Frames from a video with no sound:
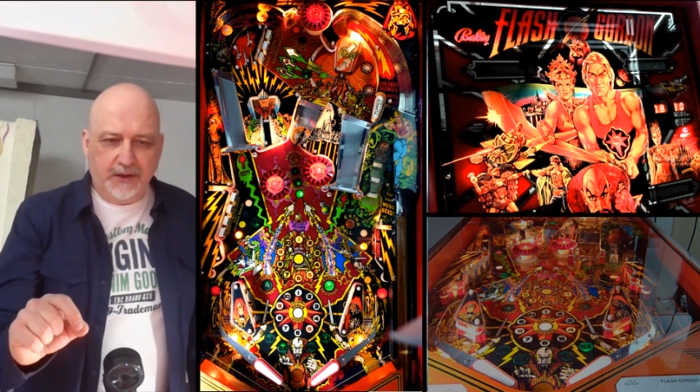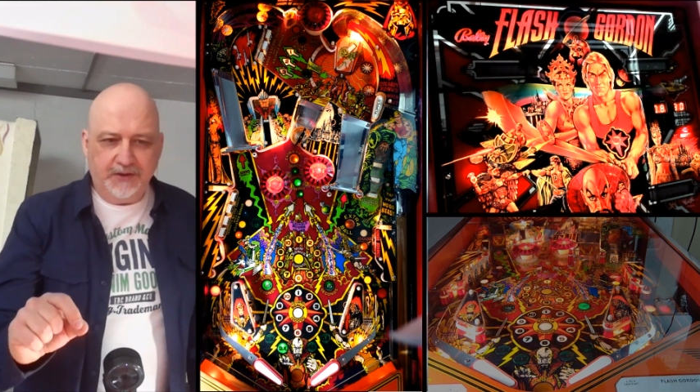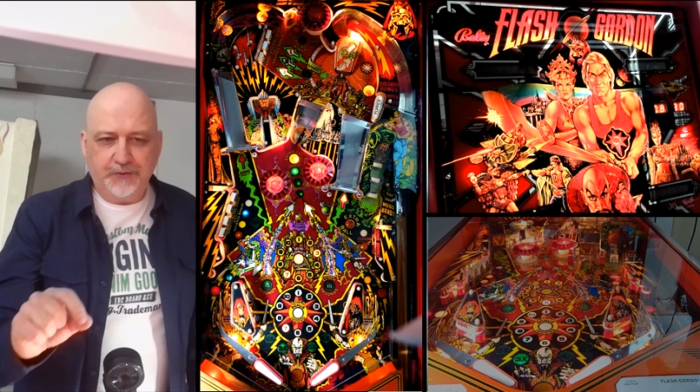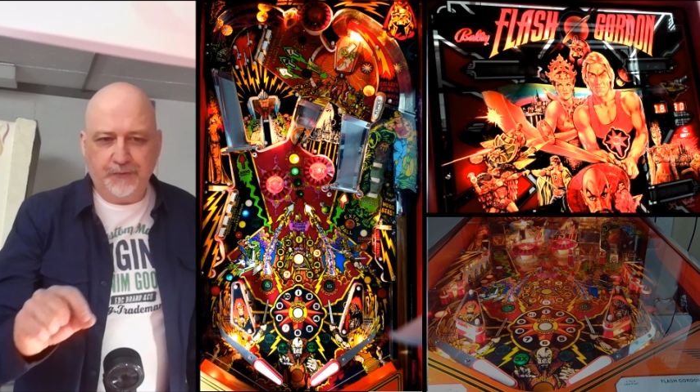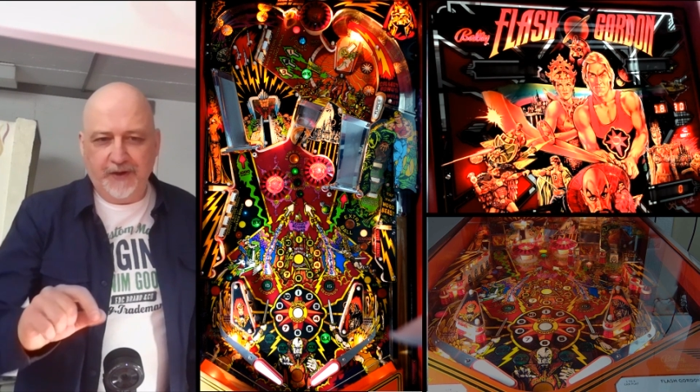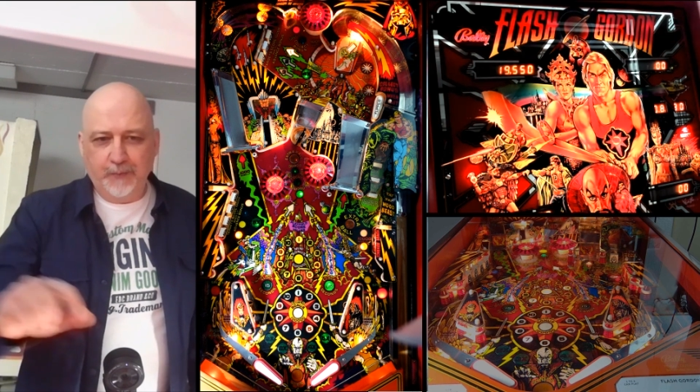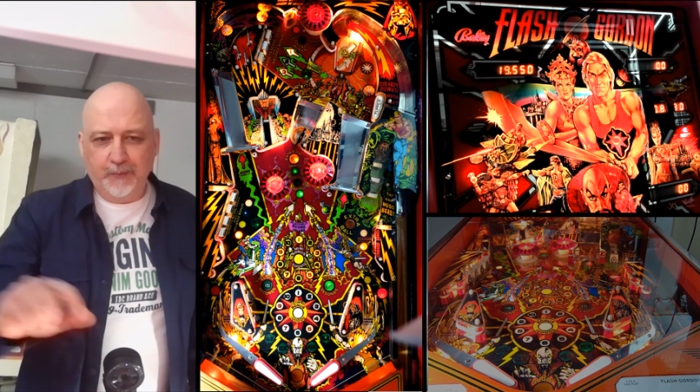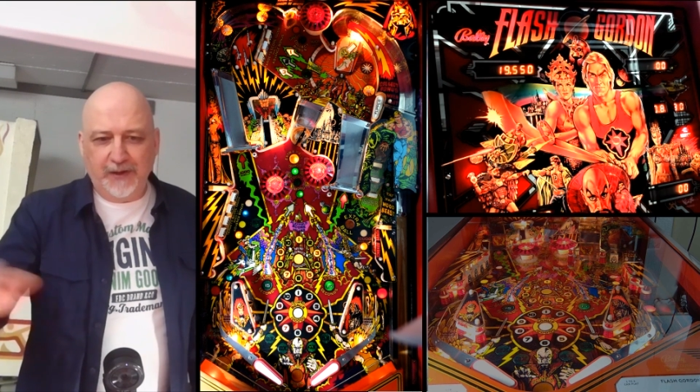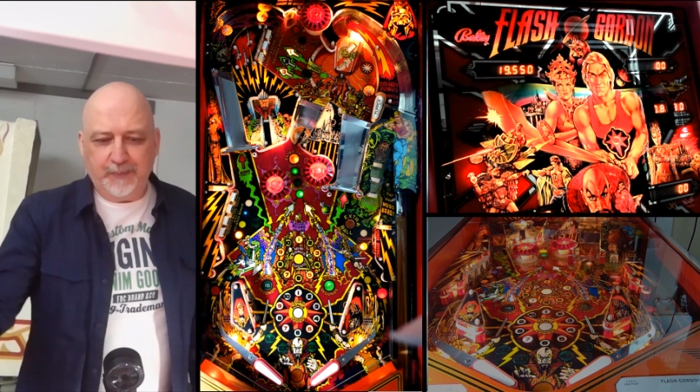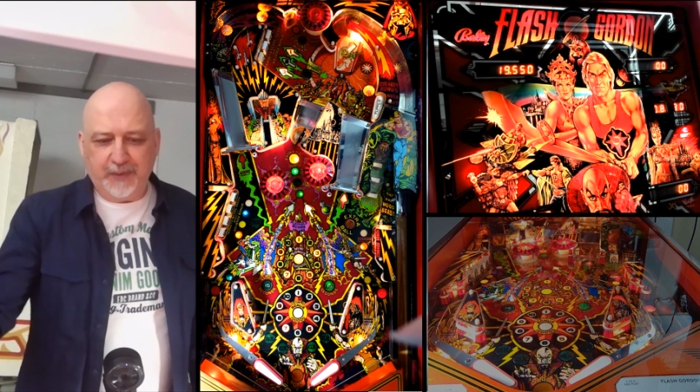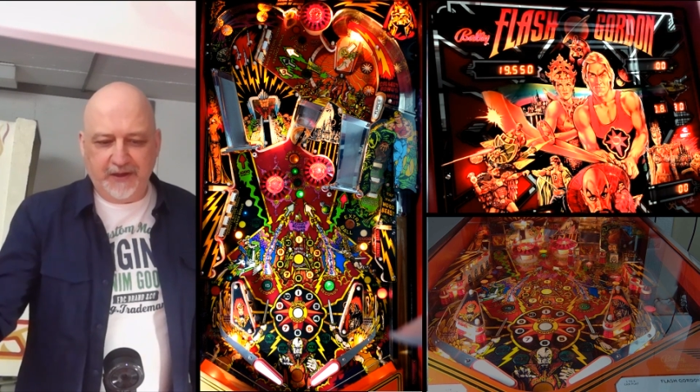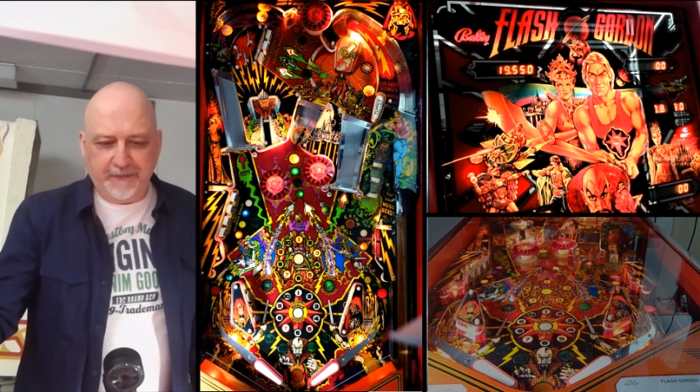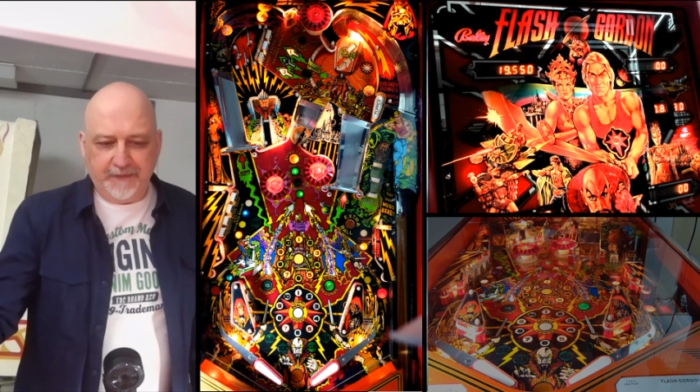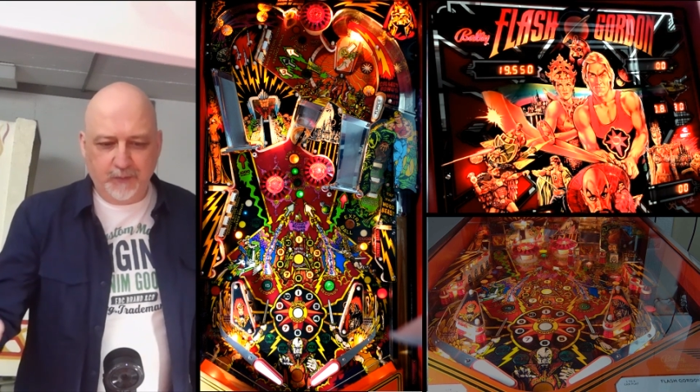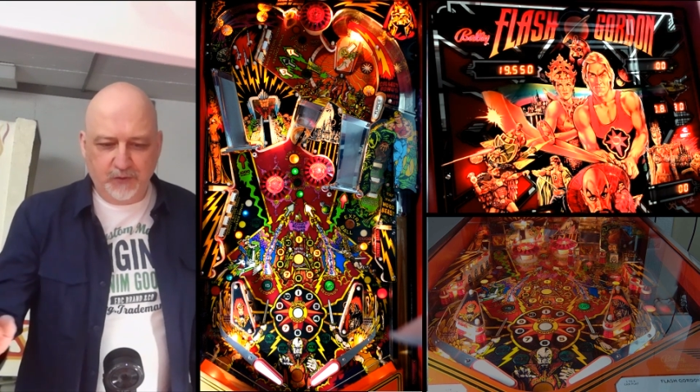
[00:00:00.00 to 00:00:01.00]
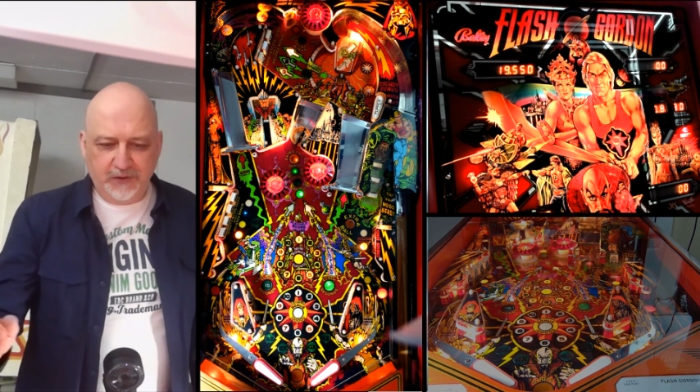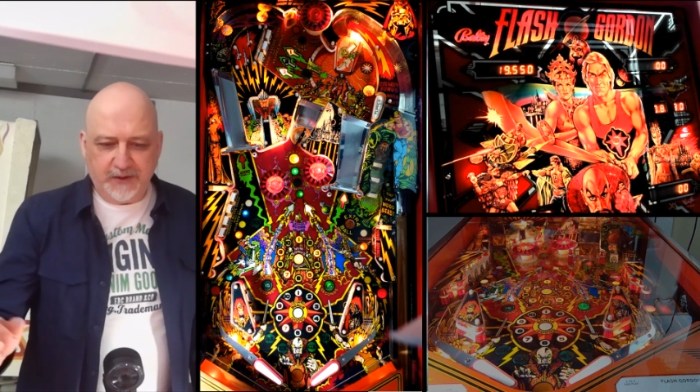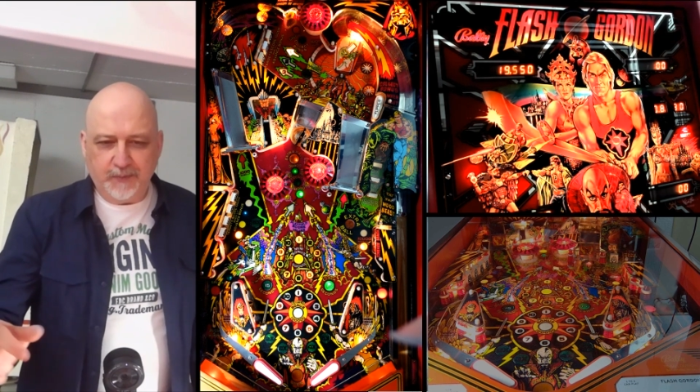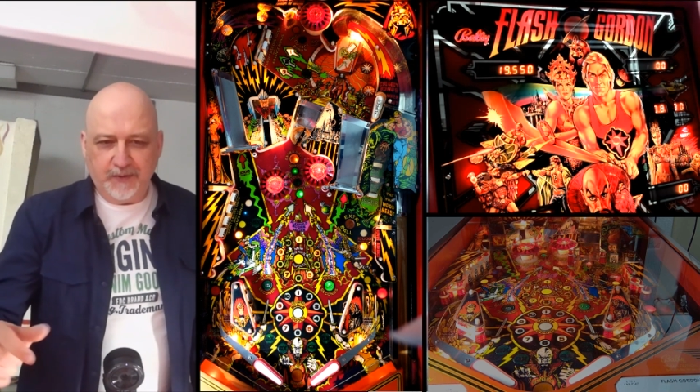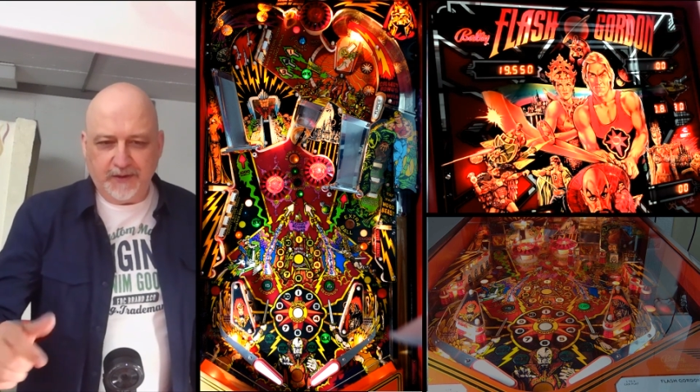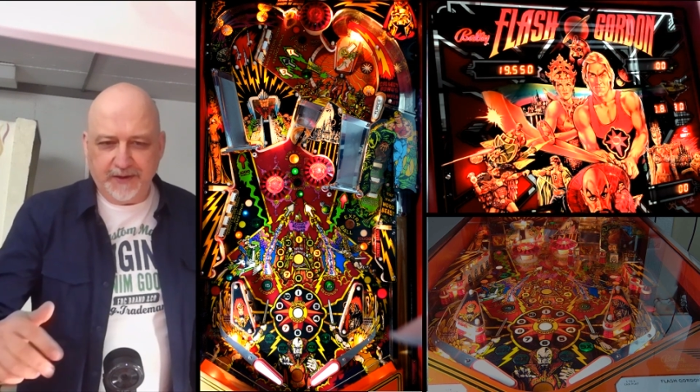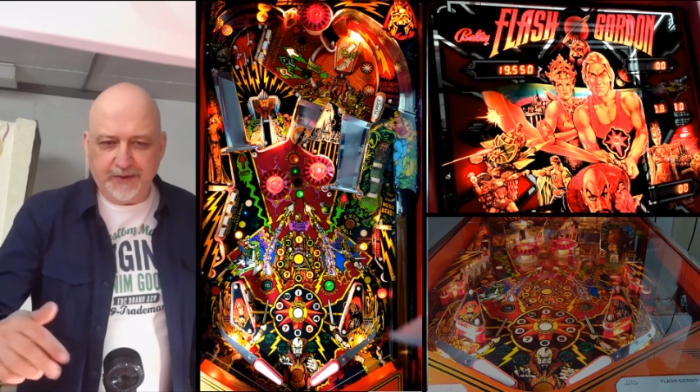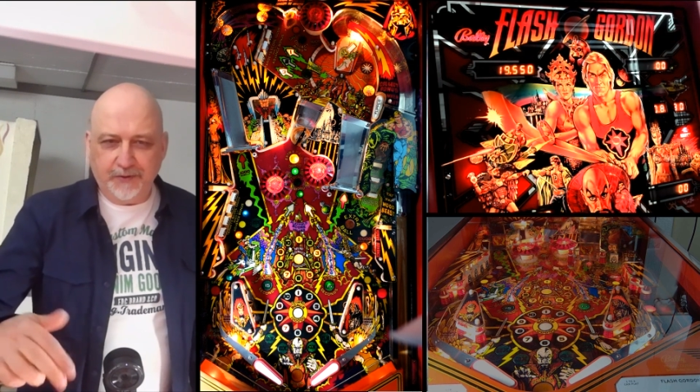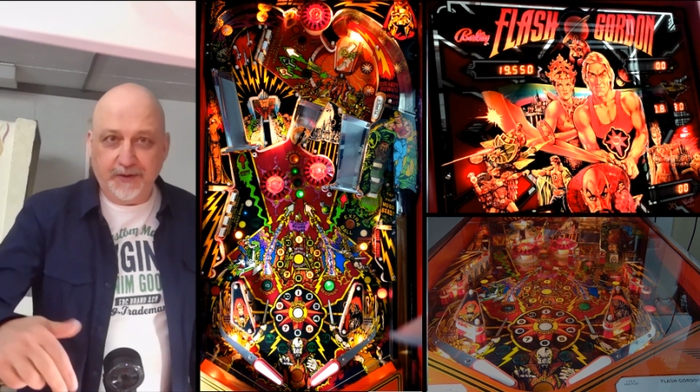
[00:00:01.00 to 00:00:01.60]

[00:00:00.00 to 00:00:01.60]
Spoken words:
During wet playfield multiplier,